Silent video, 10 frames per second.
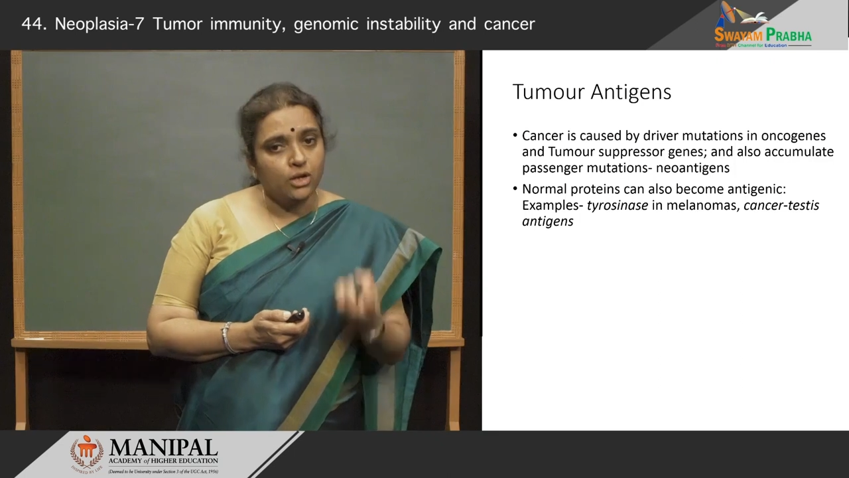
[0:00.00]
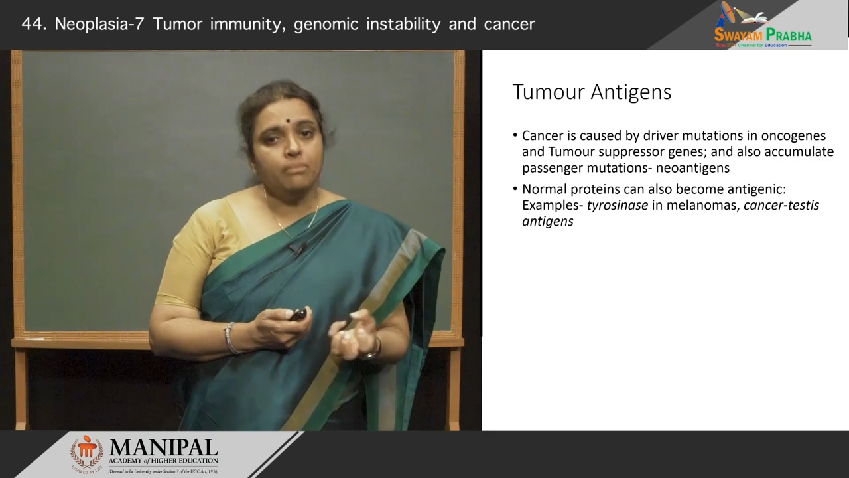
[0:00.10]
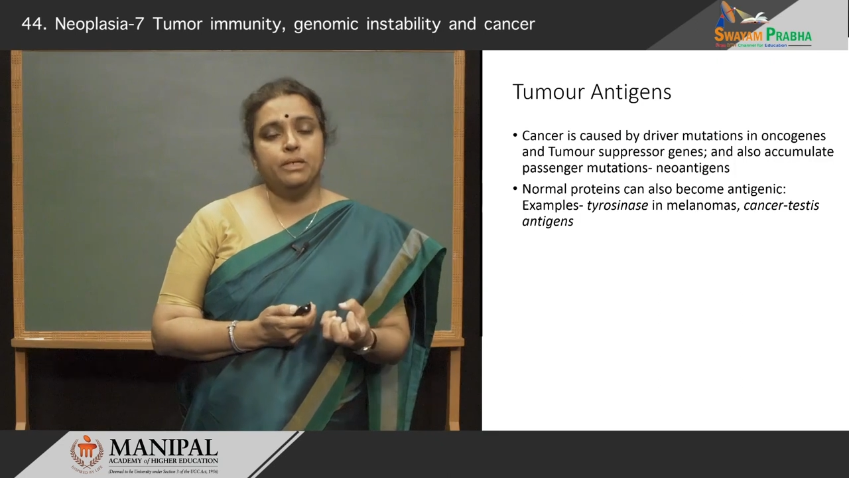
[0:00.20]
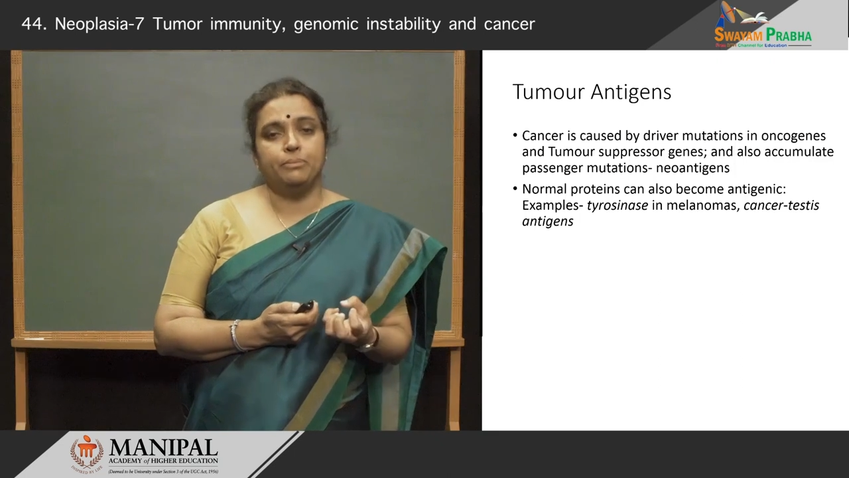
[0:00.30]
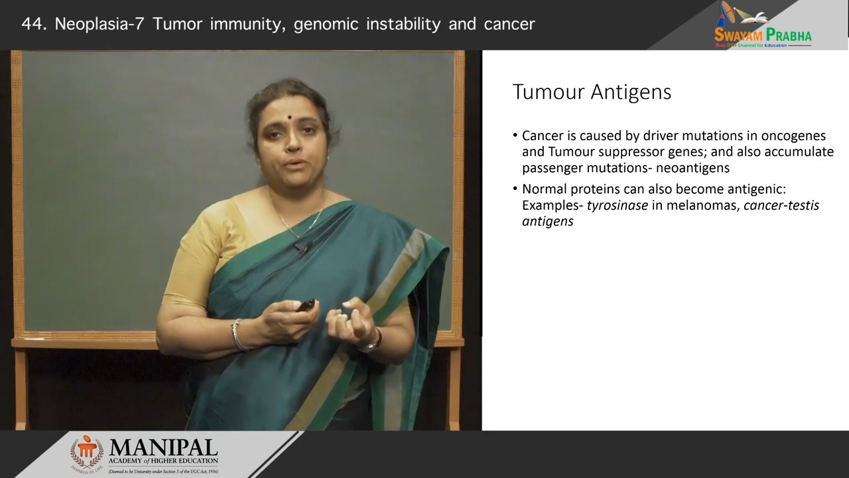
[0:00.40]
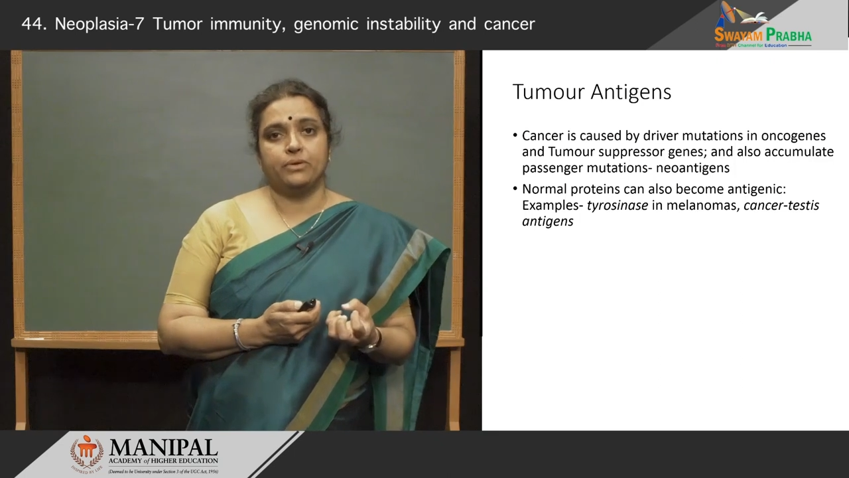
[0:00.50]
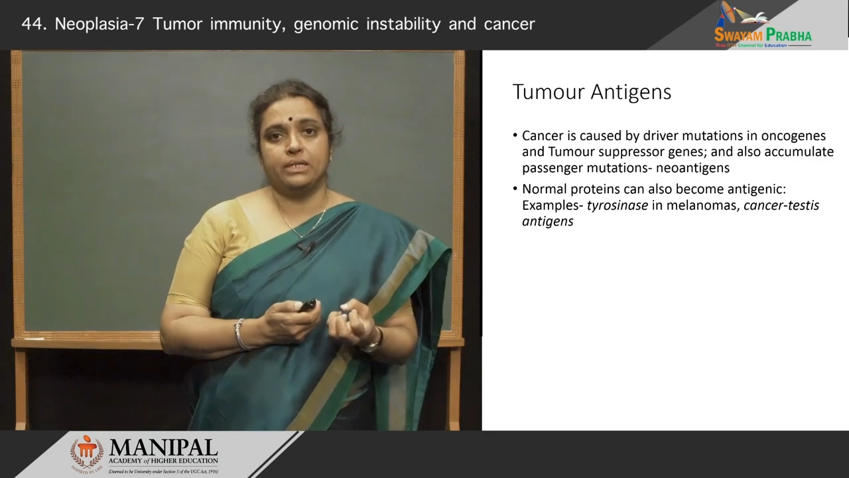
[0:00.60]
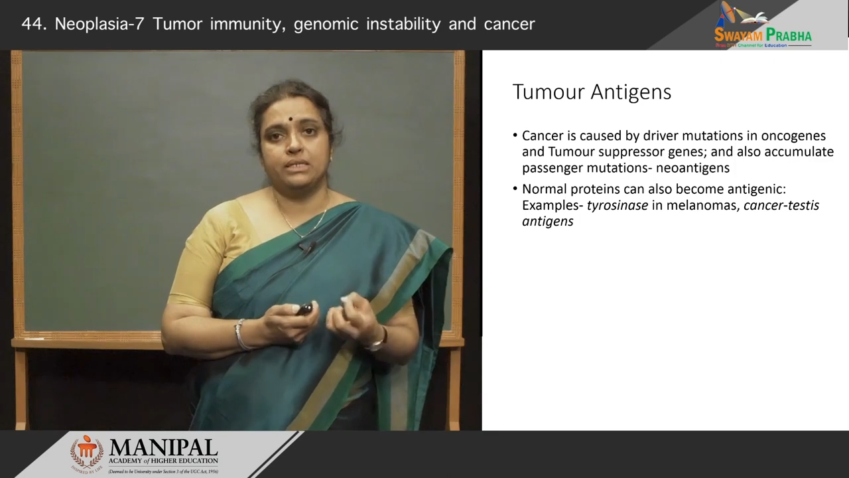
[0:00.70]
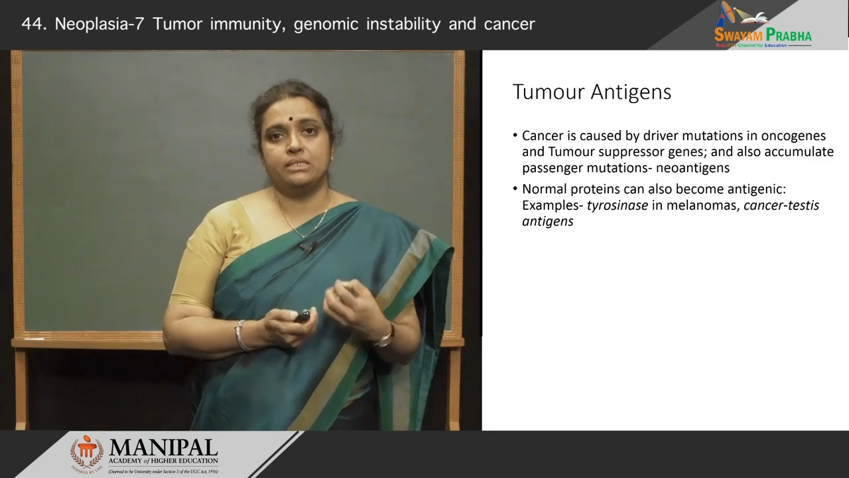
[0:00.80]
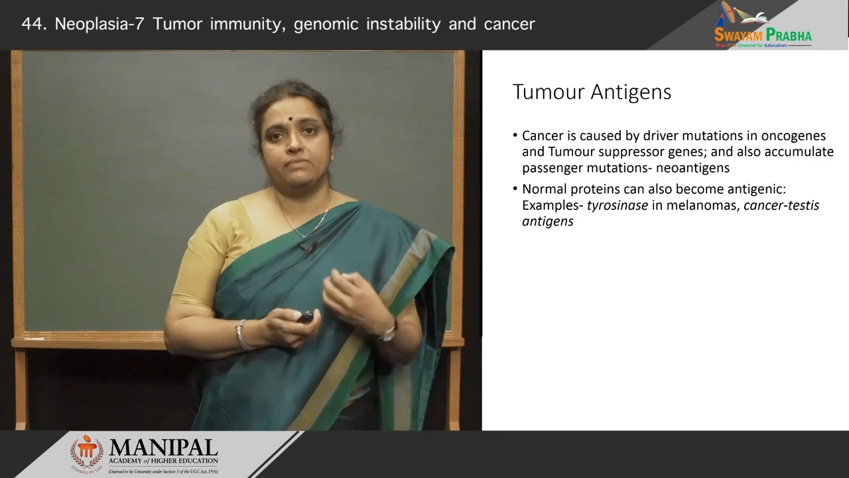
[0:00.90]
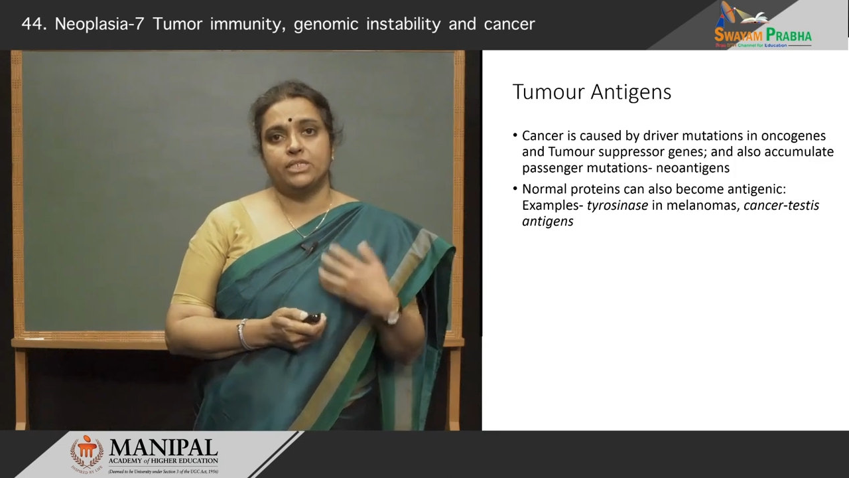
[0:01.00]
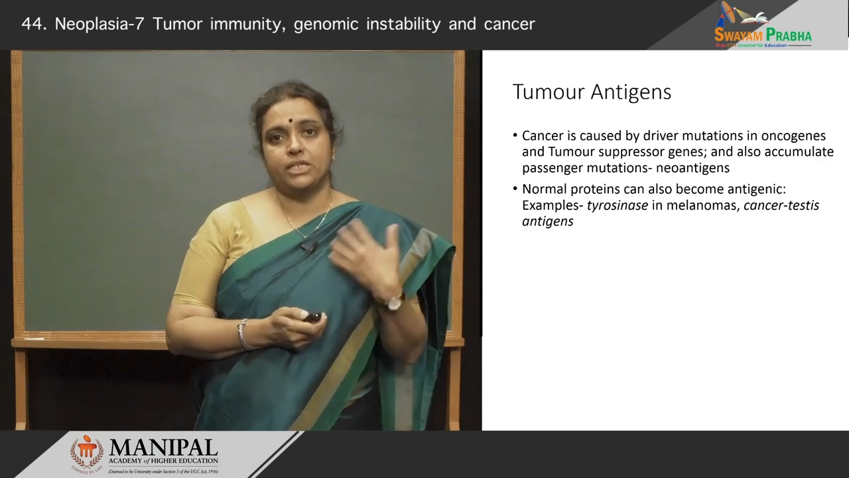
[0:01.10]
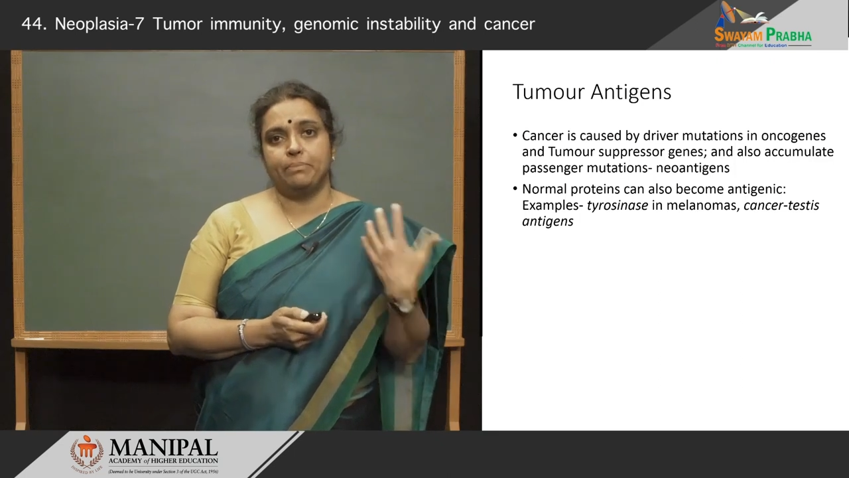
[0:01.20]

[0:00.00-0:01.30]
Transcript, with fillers: normal proteins which